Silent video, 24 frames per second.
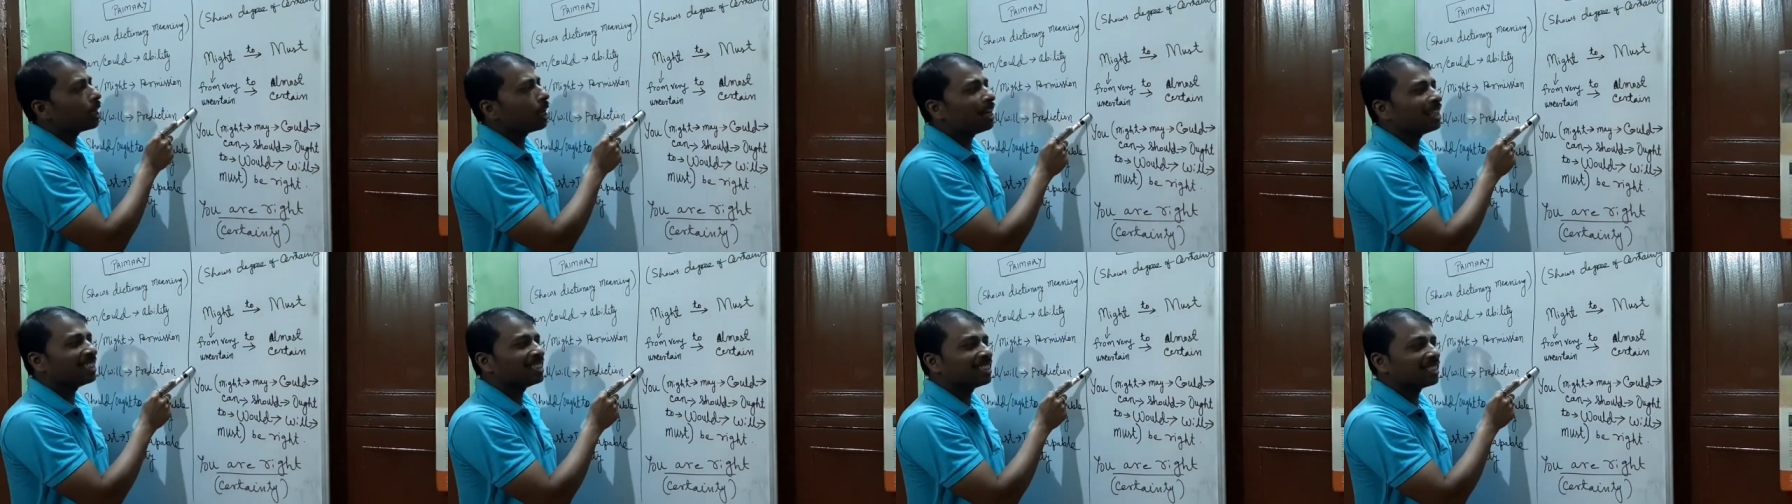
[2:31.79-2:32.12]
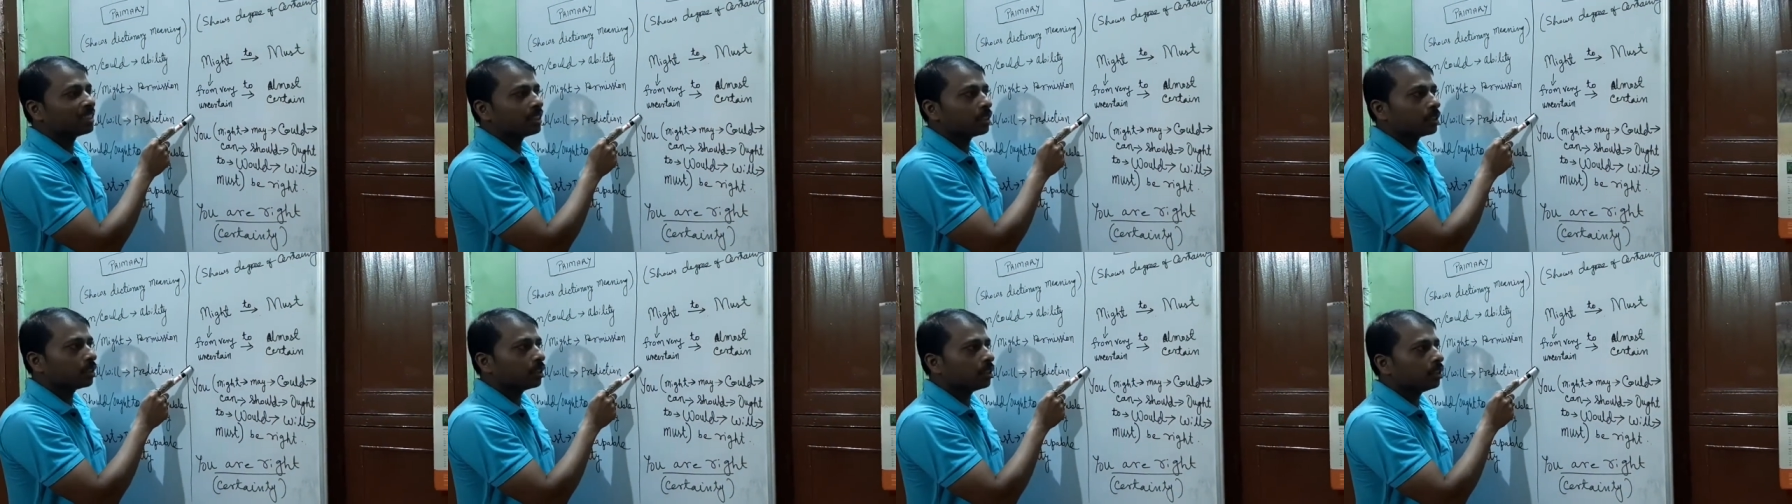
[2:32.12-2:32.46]

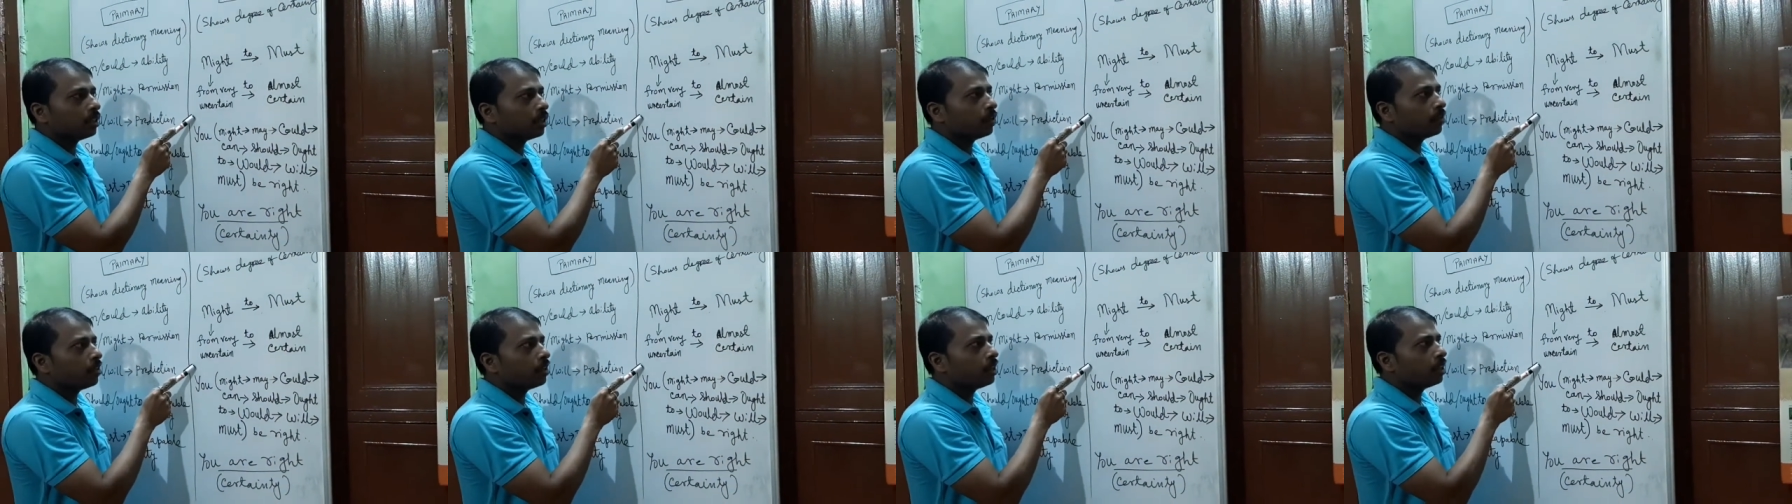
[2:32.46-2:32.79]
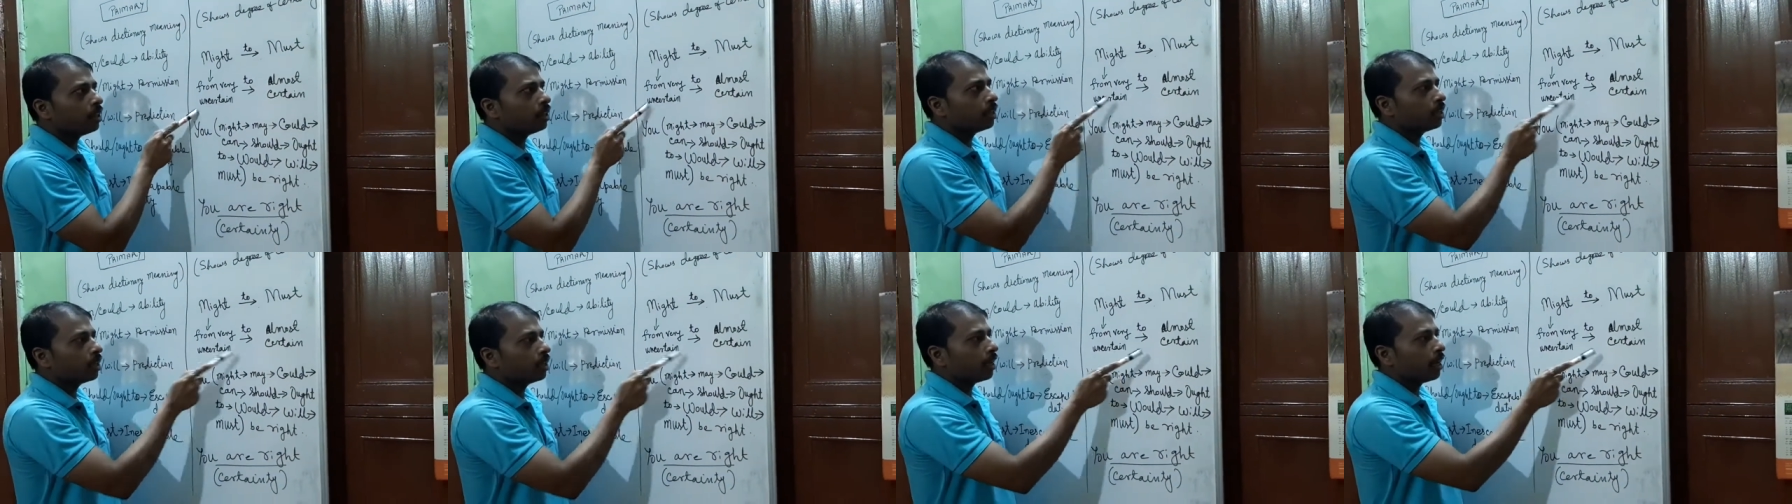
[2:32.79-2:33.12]
uncertain level
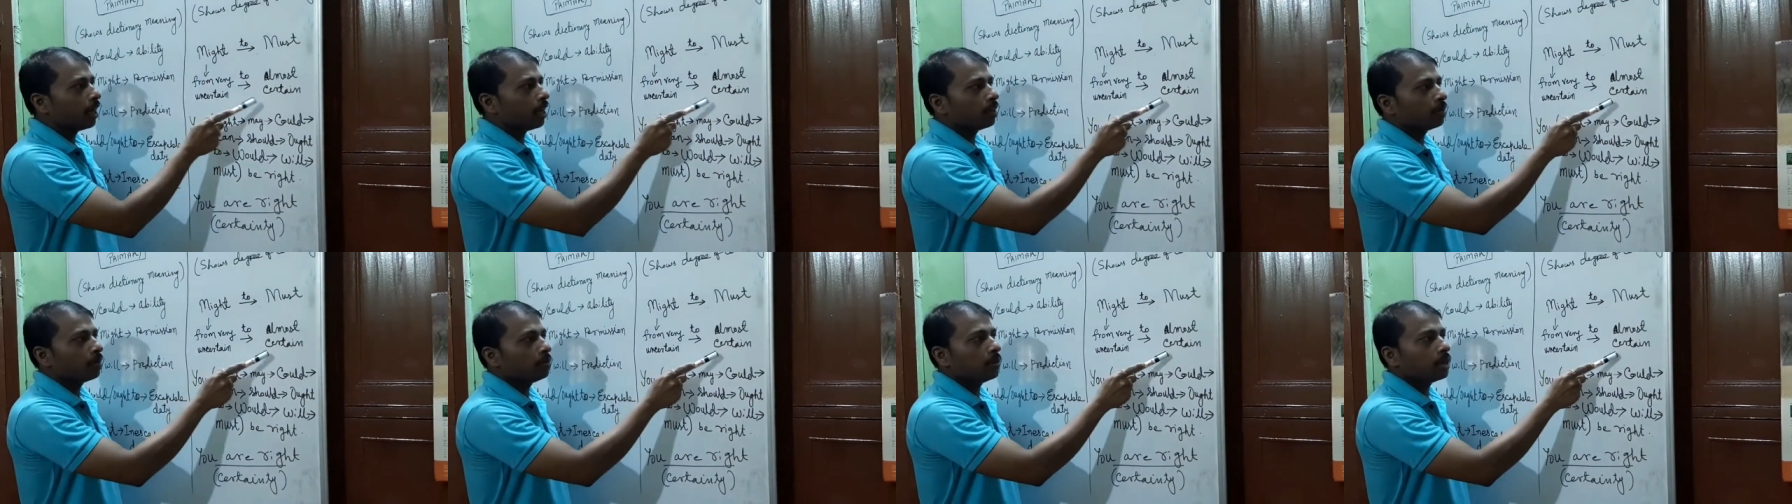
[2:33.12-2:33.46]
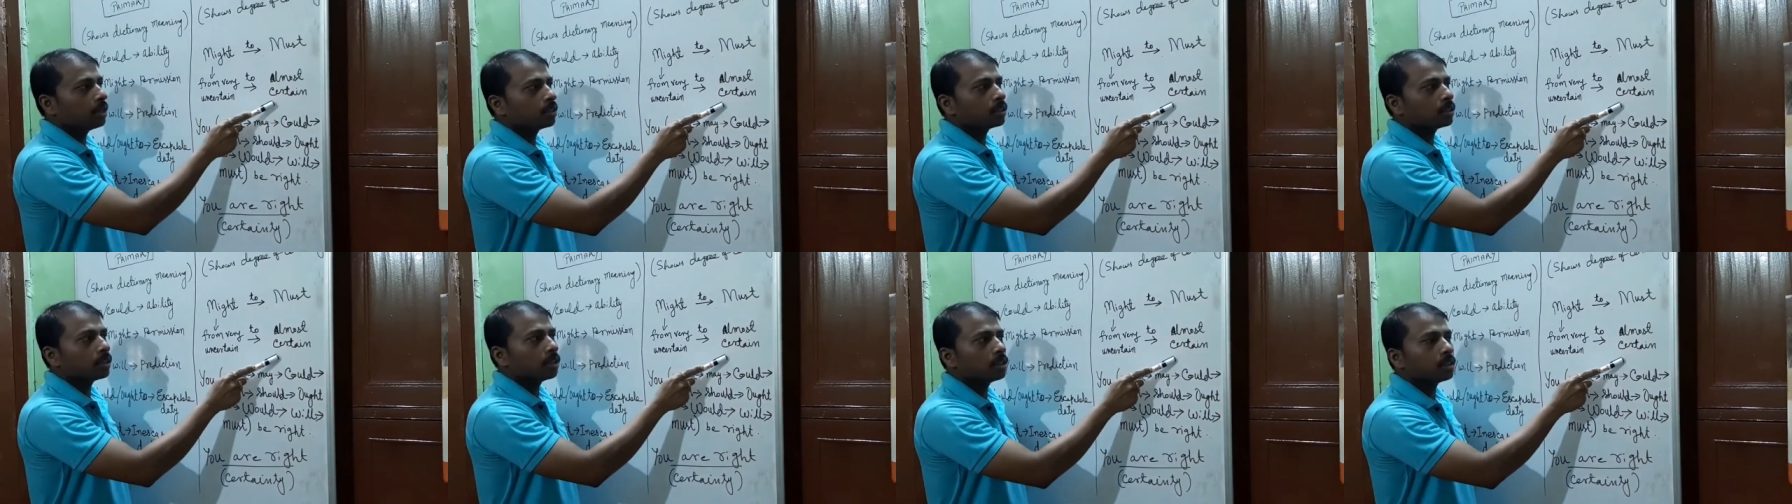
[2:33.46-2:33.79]
and
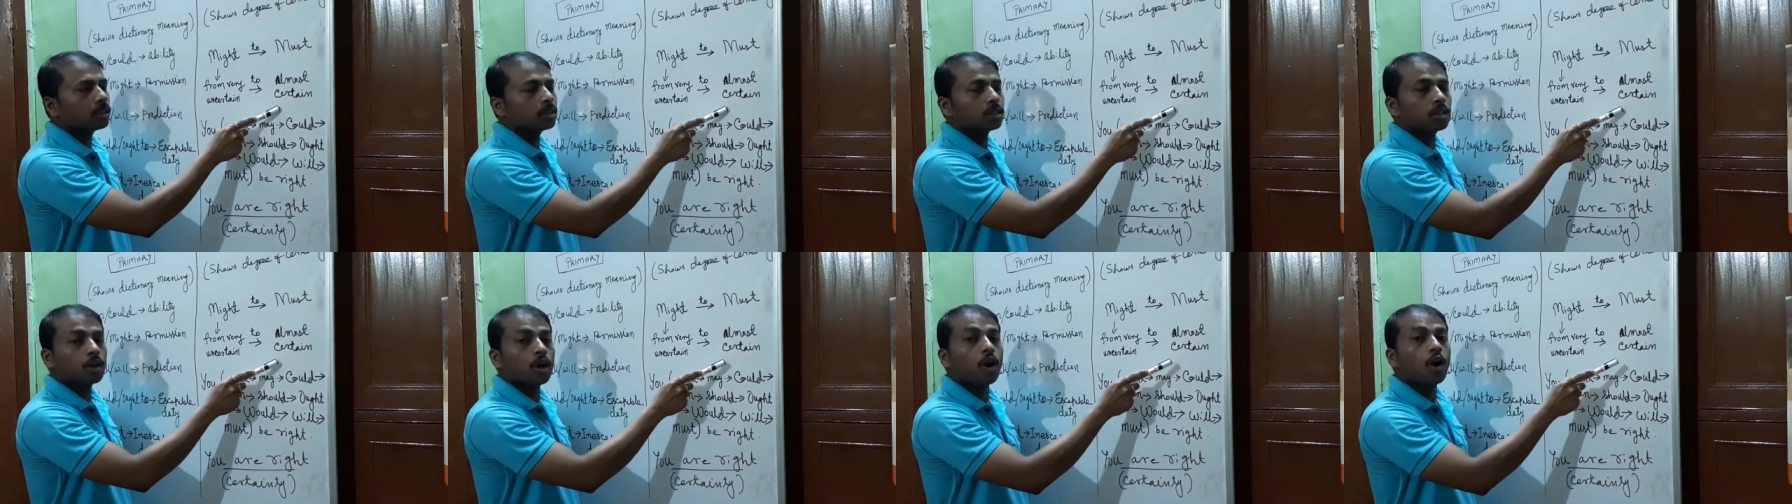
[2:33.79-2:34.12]
must is